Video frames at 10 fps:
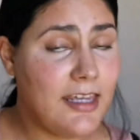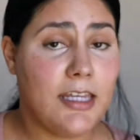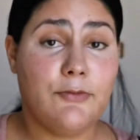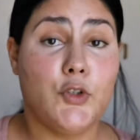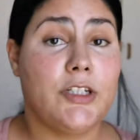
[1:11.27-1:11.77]

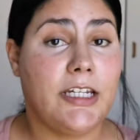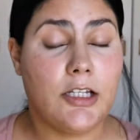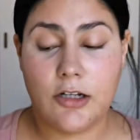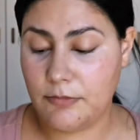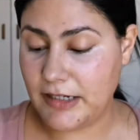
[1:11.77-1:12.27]
If you're a
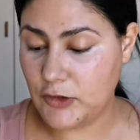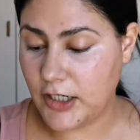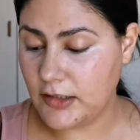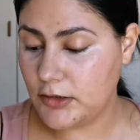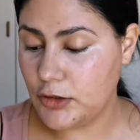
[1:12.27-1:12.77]
regular on my
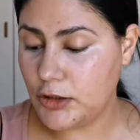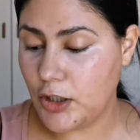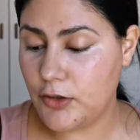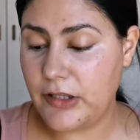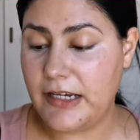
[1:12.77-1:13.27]
channel, you
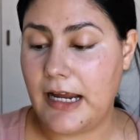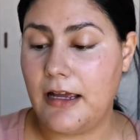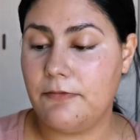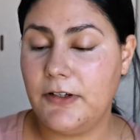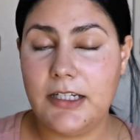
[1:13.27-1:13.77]
know that I
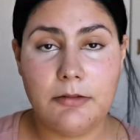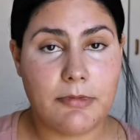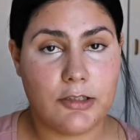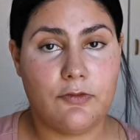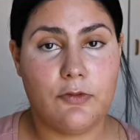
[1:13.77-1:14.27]
am very
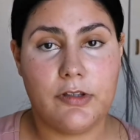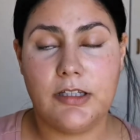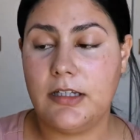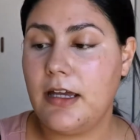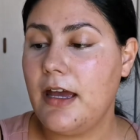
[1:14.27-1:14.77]
much for
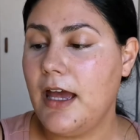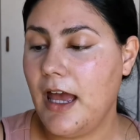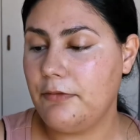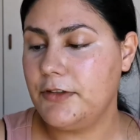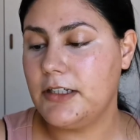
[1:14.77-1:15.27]
the
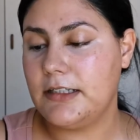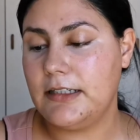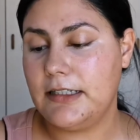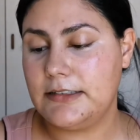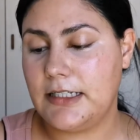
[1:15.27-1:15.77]
African
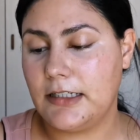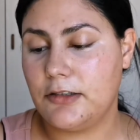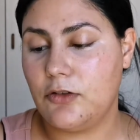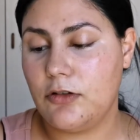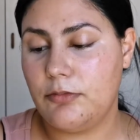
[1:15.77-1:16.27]
Extracts
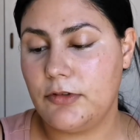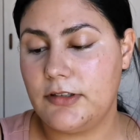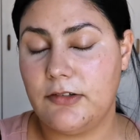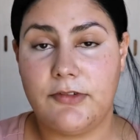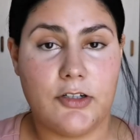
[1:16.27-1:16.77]

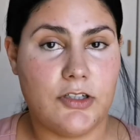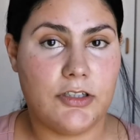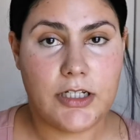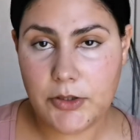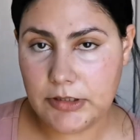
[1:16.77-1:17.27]
Rooibos Refreshing
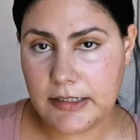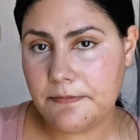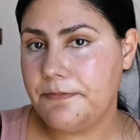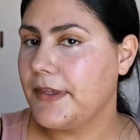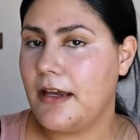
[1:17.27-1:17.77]
Toner.
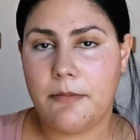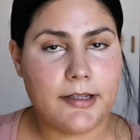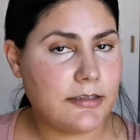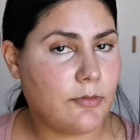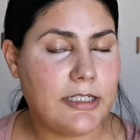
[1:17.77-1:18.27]

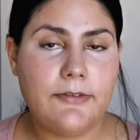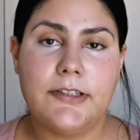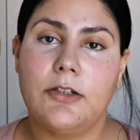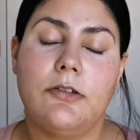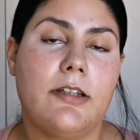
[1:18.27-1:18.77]
But whatever
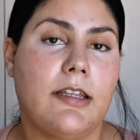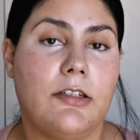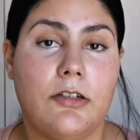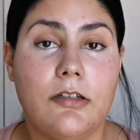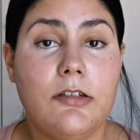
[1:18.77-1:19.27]
toner
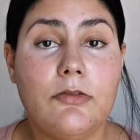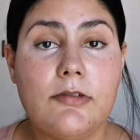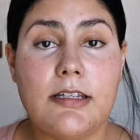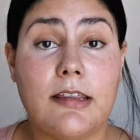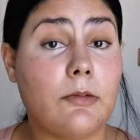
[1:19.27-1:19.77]
that you're
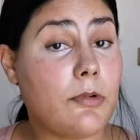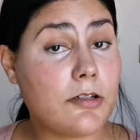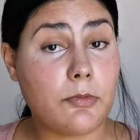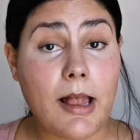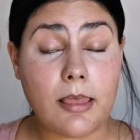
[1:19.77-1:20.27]
using that
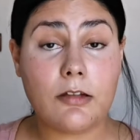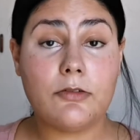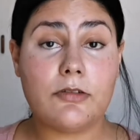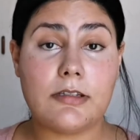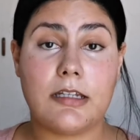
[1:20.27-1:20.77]
works well on
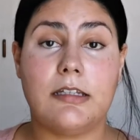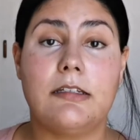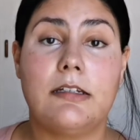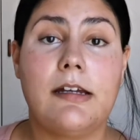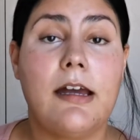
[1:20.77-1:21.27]
your skin,